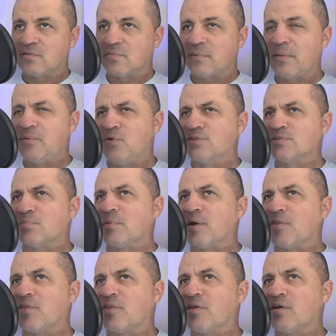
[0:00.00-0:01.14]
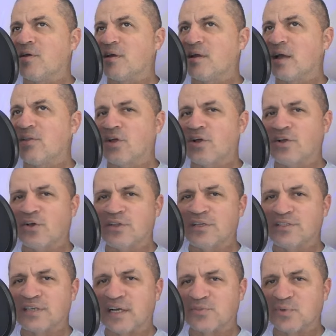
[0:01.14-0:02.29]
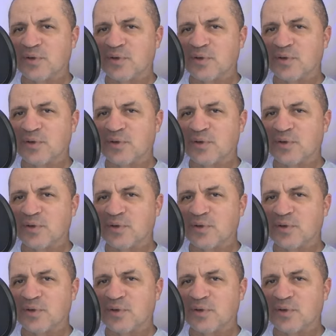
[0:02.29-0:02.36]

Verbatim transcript: Maybe it was a month. How long ago these guys